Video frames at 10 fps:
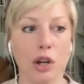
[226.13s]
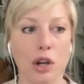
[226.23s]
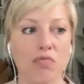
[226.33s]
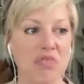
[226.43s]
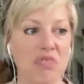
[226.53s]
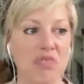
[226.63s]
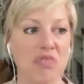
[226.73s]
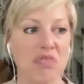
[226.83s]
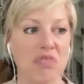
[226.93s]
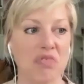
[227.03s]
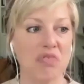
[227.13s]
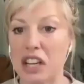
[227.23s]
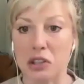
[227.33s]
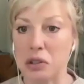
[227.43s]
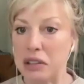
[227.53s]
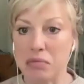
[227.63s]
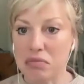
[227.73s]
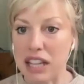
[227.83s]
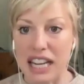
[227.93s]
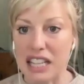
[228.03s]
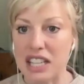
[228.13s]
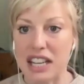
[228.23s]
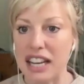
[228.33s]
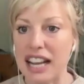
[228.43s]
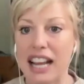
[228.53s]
everybody in the country that has done,